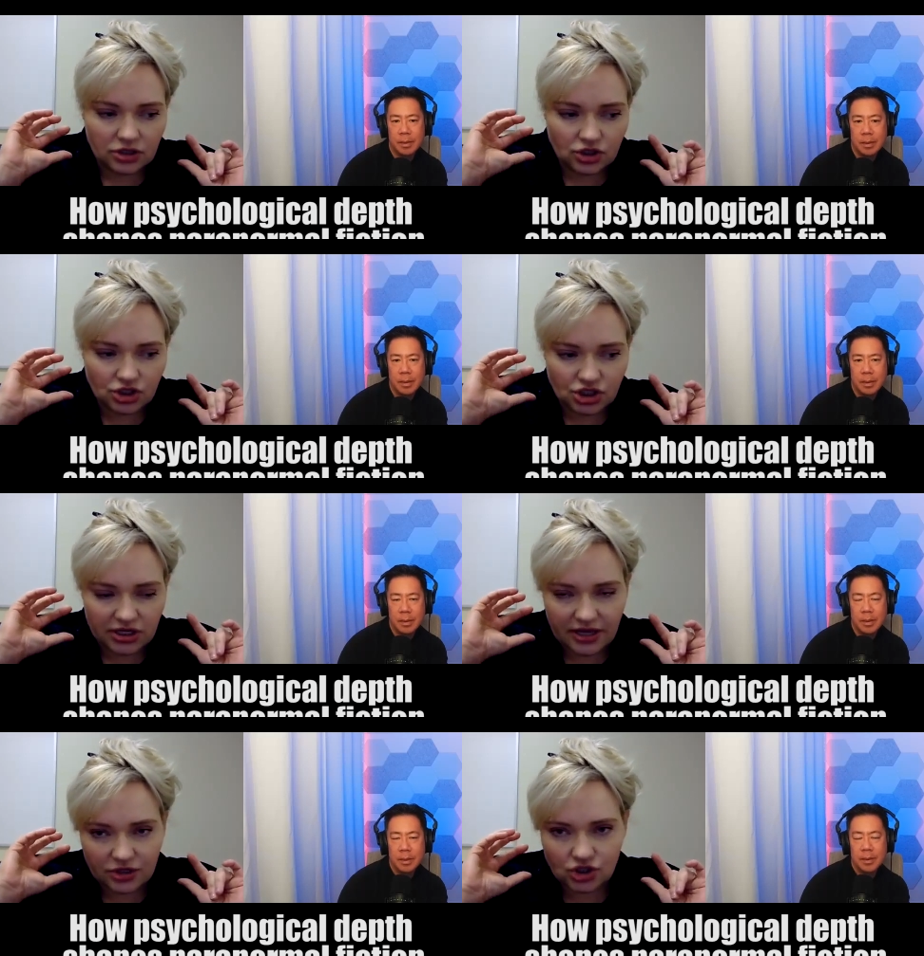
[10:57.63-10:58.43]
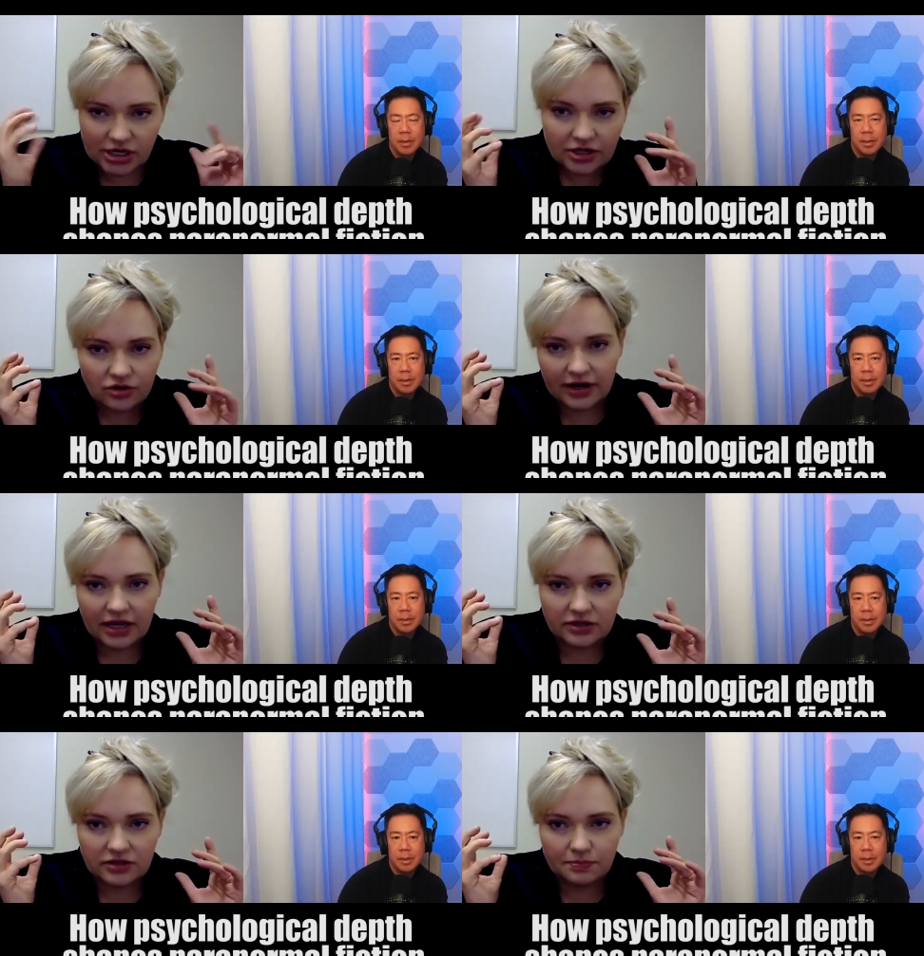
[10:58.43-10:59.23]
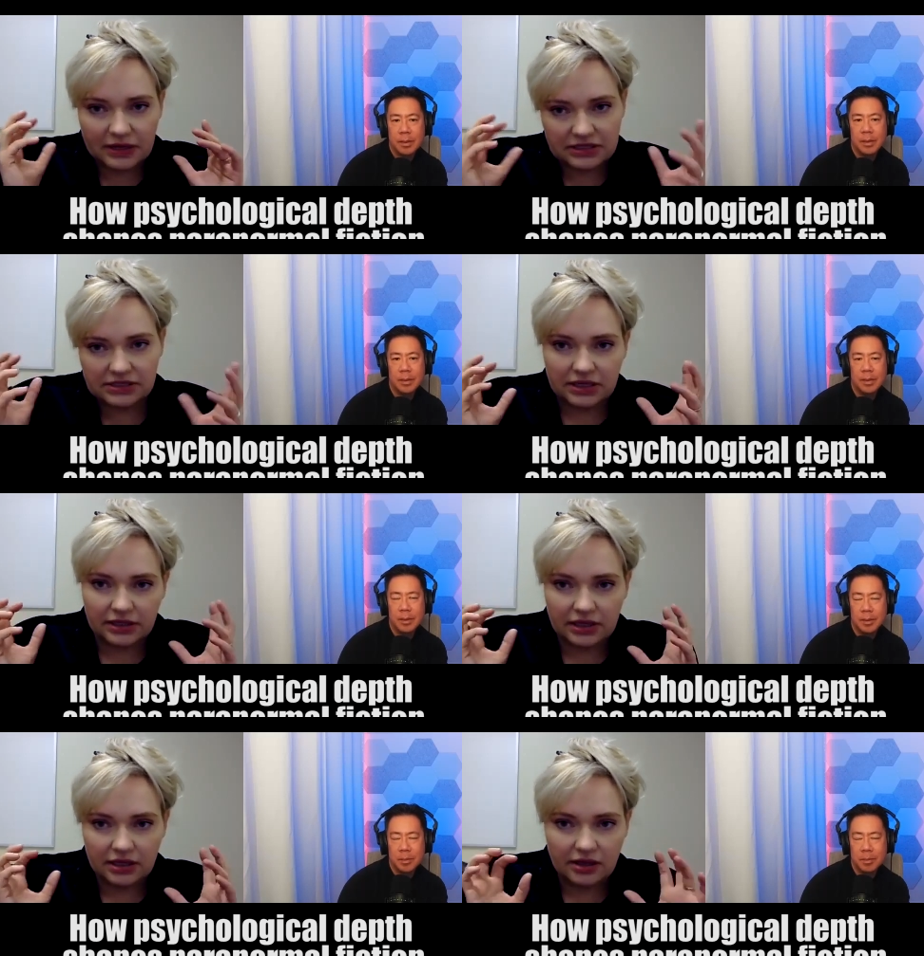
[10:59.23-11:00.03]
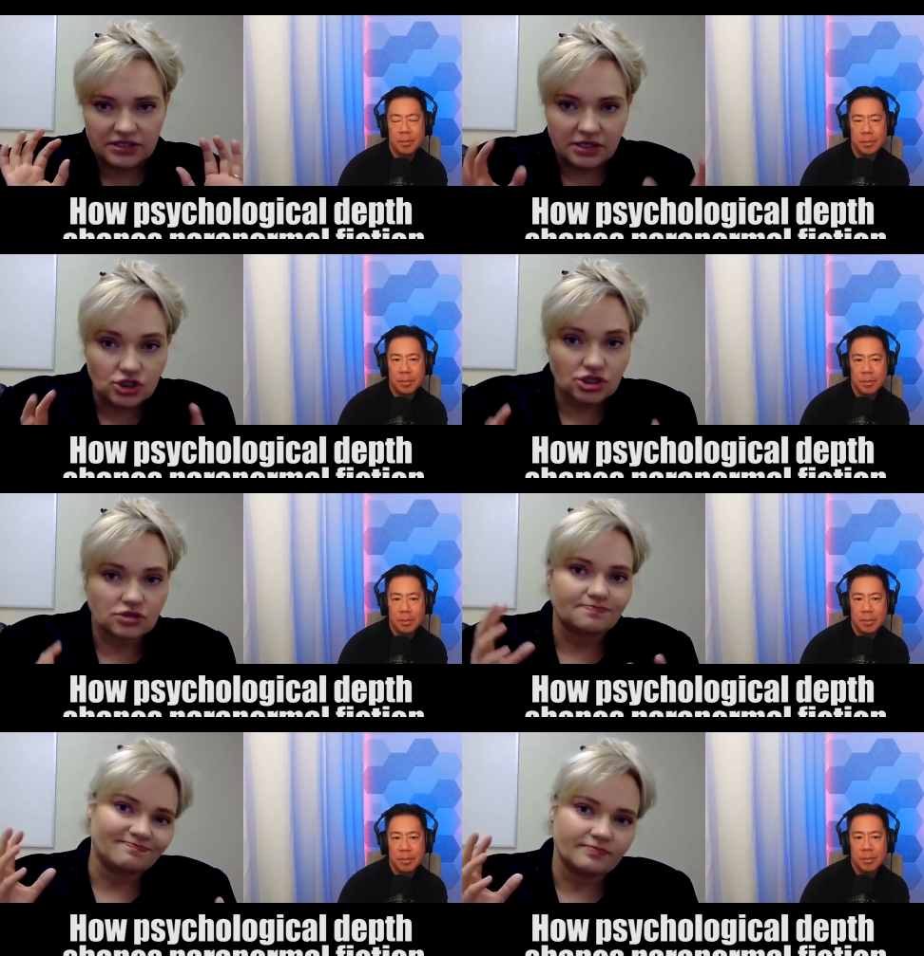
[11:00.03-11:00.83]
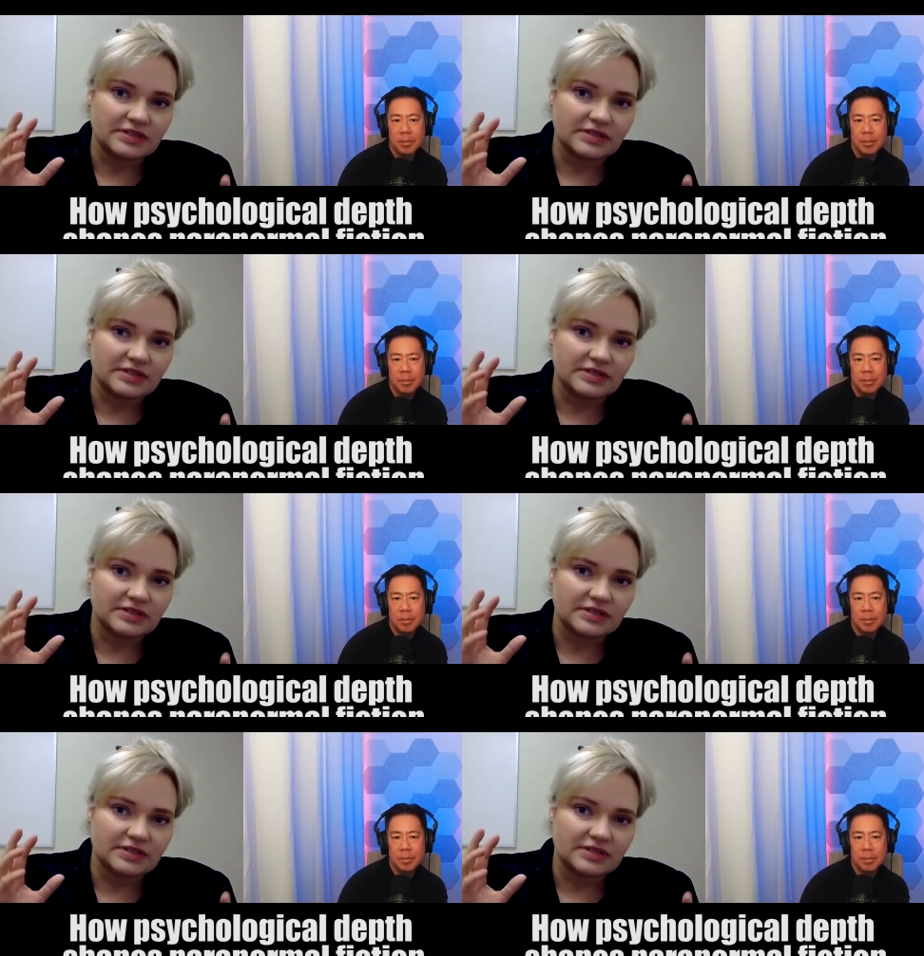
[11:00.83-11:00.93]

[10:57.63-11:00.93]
Speaker 1: she can generate basically such